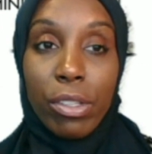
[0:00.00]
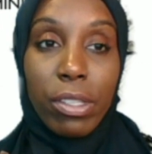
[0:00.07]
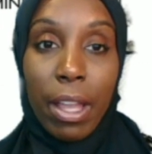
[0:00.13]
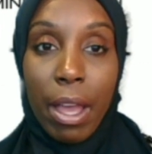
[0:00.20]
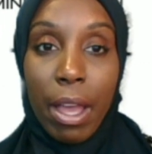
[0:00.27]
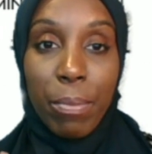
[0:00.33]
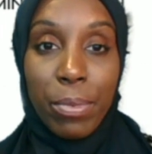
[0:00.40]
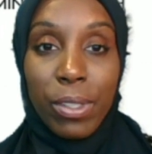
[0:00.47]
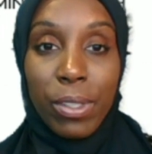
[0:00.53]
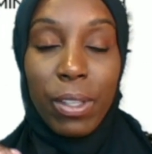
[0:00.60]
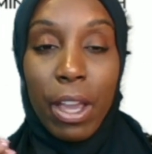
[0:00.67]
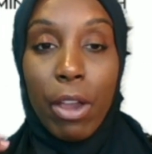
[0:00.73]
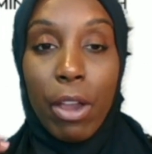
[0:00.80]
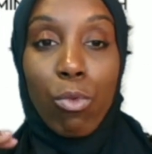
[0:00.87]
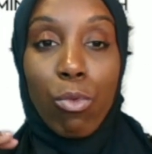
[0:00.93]
those
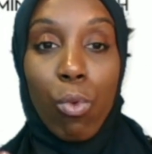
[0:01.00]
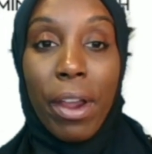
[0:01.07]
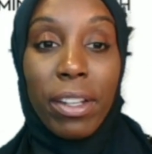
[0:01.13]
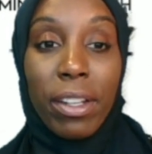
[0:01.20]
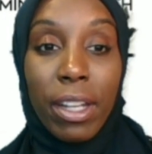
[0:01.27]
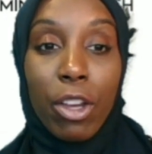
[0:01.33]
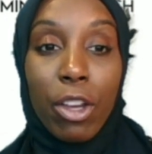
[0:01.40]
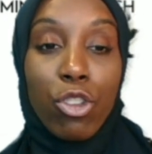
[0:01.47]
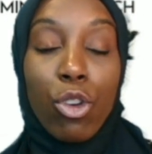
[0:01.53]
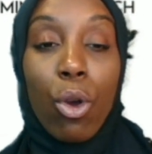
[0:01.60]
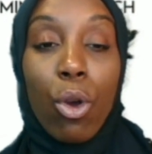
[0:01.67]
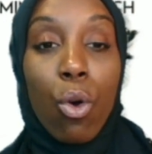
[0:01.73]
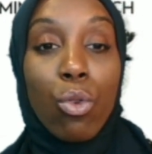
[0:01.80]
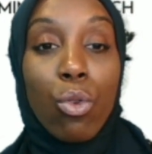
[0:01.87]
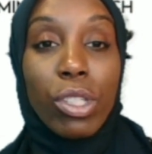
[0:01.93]
steps and write down your
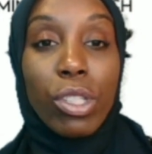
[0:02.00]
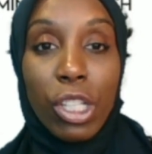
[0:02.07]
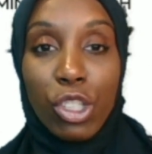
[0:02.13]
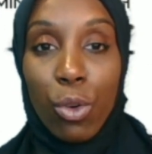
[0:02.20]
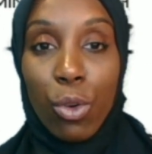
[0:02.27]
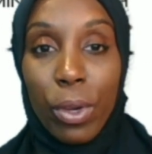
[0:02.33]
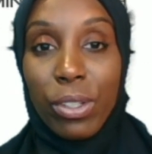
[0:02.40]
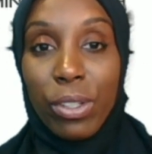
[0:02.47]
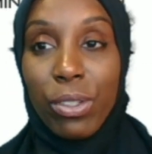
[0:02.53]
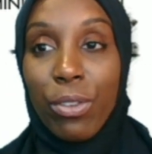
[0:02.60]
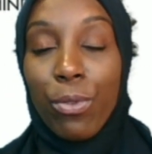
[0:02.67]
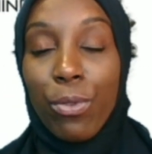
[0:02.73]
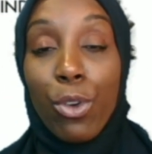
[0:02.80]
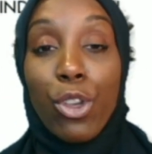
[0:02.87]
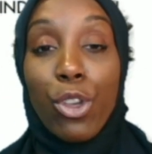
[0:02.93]
own situation
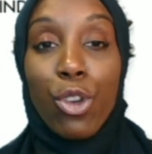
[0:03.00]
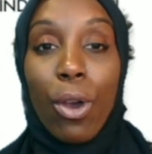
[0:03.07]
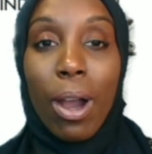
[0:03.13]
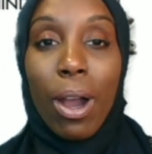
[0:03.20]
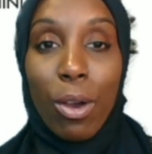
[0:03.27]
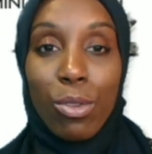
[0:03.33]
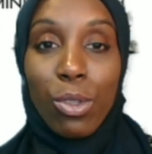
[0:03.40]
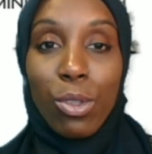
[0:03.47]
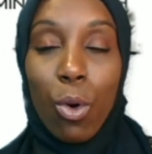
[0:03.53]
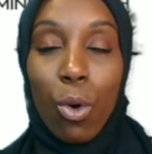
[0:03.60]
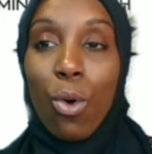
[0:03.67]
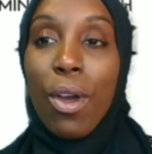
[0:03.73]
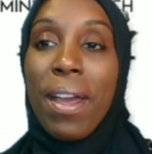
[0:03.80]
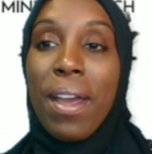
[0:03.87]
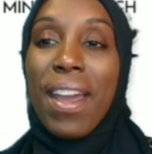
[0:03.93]
for your household
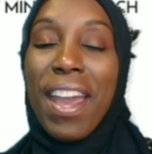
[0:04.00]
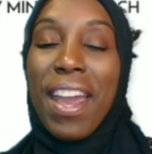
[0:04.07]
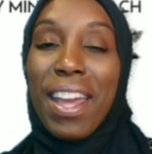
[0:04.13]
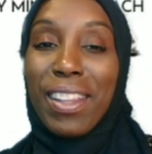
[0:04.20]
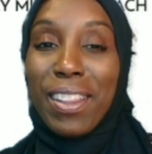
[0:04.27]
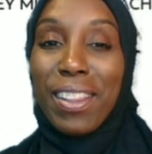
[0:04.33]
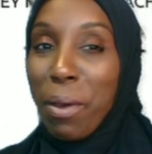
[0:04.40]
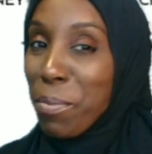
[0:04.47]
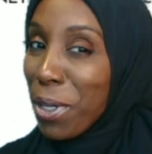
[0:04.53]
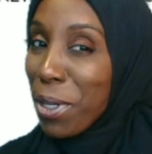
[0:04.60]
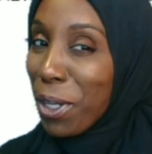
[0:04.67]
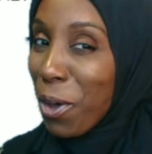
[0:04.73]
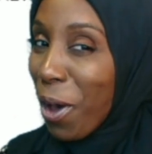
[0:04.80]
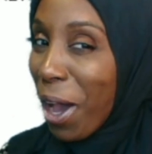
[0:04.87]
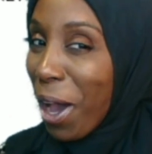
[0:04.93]
and let me know
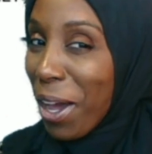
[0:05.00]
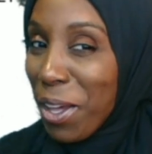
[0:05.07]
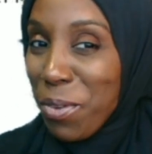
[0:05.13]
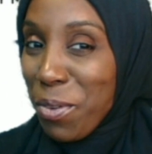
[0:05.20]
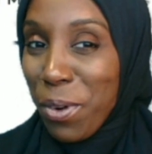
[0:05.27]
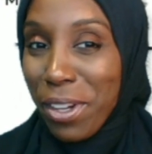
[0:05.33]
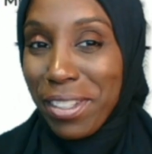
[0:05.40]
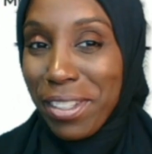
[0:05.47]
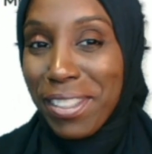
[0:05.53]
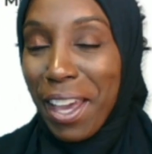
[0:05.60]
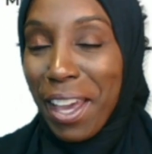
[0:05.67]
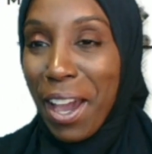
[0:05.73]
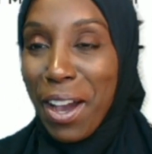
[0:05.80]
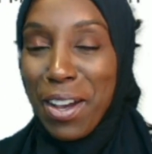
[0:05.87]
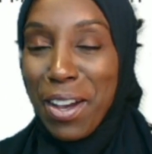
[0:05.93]
how that works
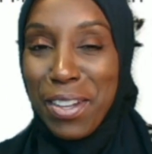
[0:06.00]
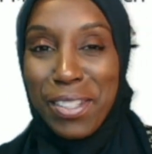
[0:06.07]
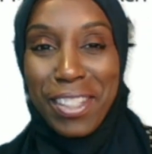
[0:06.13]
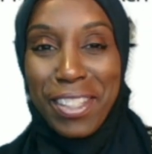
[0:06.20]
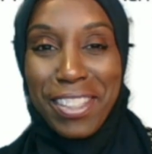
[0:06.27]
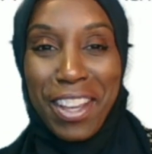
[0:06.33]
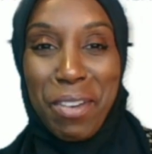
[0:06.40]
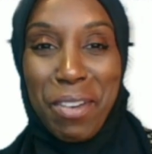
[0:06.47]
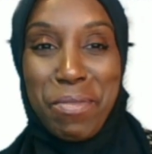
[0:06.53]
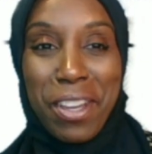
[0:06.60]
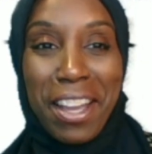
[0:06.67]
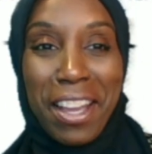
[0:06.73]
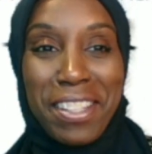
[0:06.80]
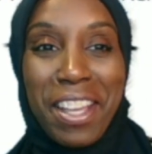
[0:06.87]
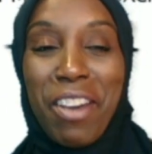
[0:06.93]
out. So I hope you guys
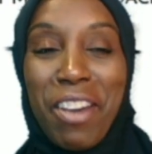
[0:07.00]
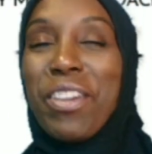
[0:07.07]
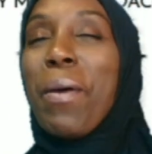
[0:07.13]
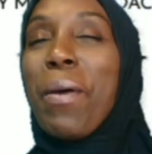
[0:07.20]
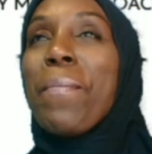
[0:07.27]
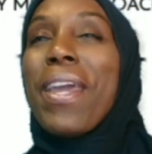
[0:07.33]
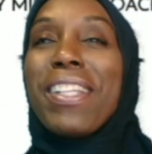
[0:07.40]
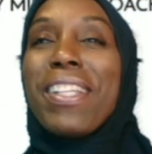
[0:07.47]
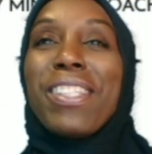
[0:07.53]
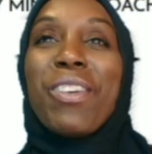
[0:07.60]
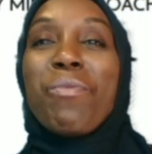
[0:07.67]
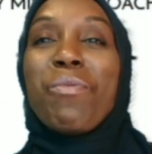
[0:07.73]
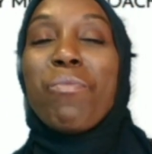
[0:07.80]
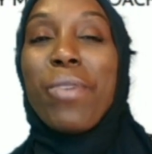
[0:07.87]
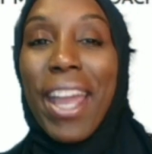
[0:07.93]
have an amazing
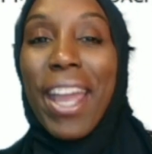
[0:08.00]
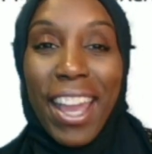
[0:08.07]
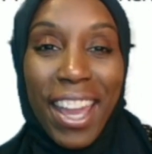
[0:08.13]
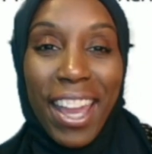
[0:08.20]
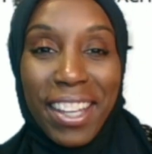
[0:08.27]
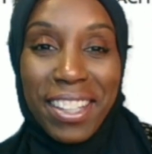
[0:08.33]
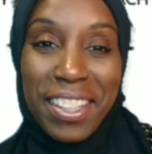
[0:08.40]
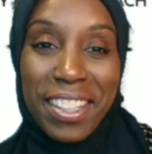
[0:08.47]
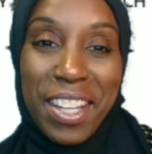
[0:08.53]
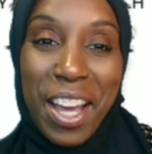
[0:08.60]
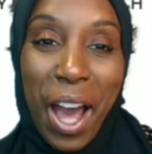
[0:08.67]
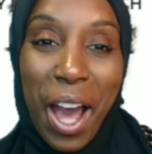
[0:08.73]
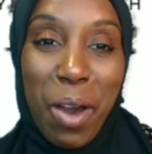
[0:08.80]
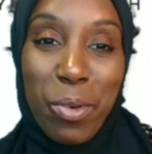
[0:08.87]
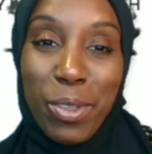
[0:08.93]
week. I will
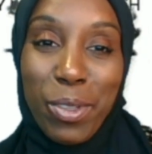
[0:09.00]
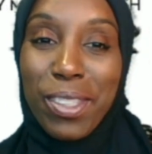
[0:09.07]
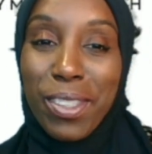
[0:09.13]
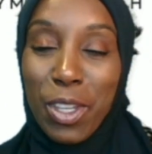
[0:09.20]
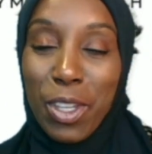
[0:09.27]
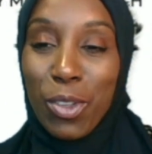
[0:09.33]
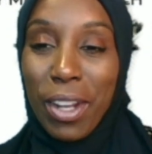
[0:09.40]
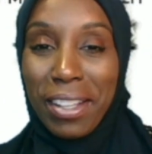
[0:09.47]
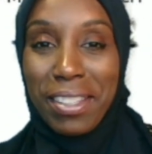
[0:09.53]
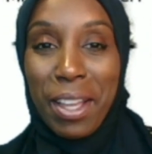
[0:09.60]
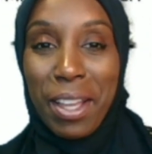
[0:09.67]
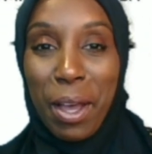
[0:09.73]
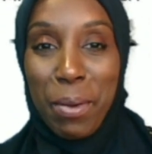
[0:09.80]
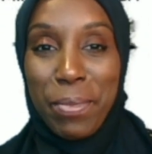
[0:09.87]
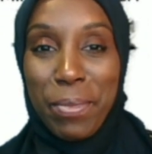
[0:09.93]
see you next time.
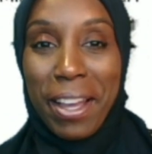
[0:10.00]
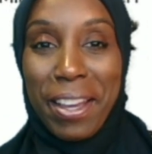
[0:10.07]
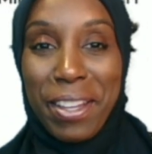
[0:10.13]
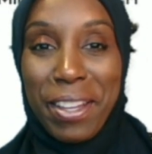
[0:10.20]
Bye.